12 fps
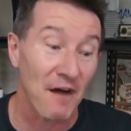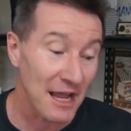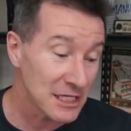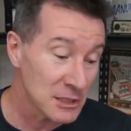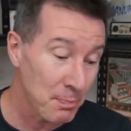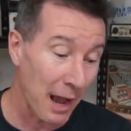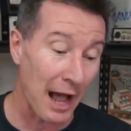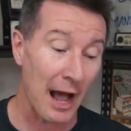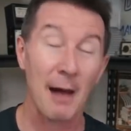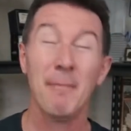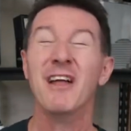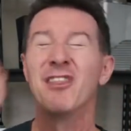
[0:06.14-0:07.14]

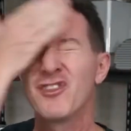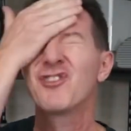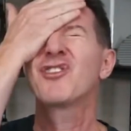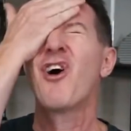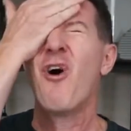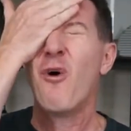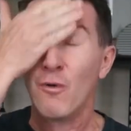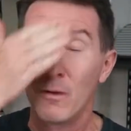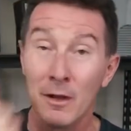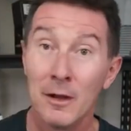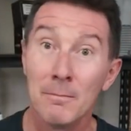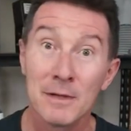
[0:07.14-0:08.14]
facepalm
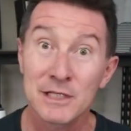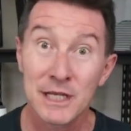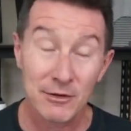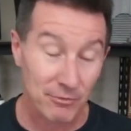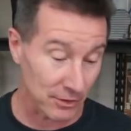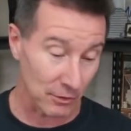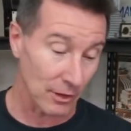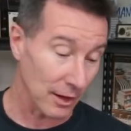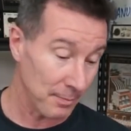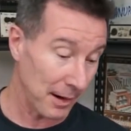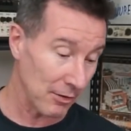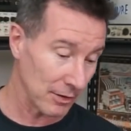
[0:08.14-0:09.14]
material
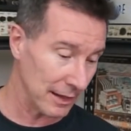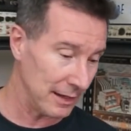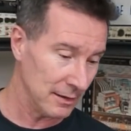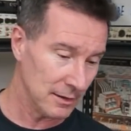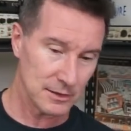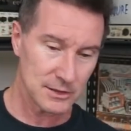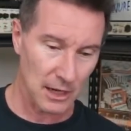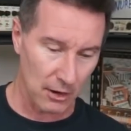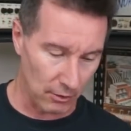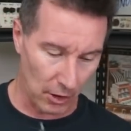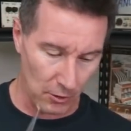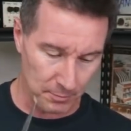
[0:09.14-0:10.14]
apparently.
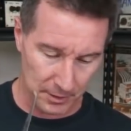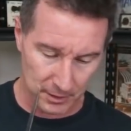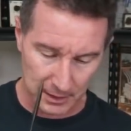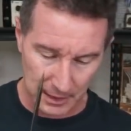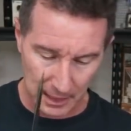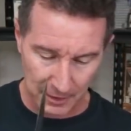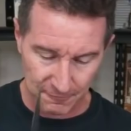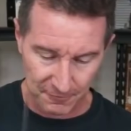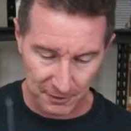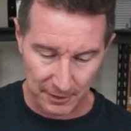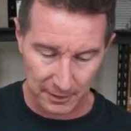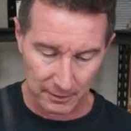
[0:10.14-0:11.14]
So open
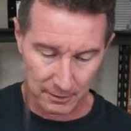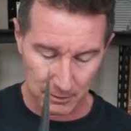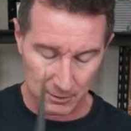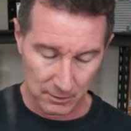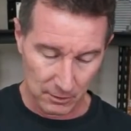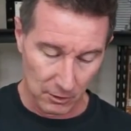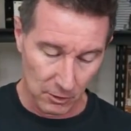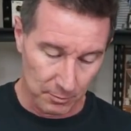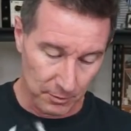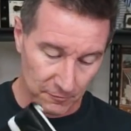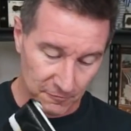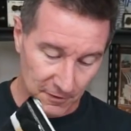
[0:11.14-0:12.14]
carefully.
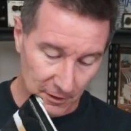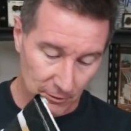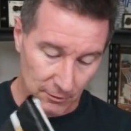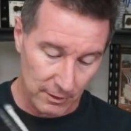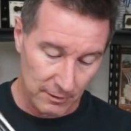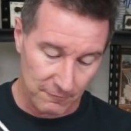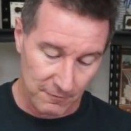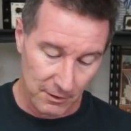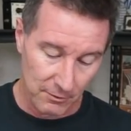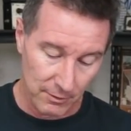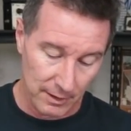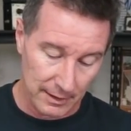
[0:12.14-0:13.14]
Open very,
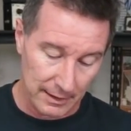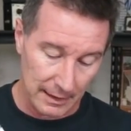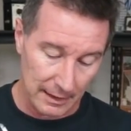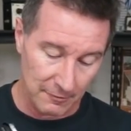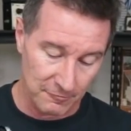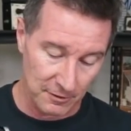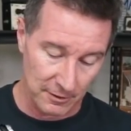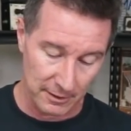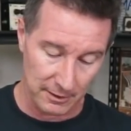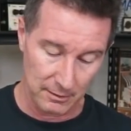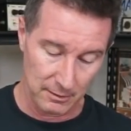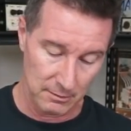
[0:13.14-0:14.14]
very
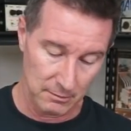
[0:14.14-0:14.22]
carefully.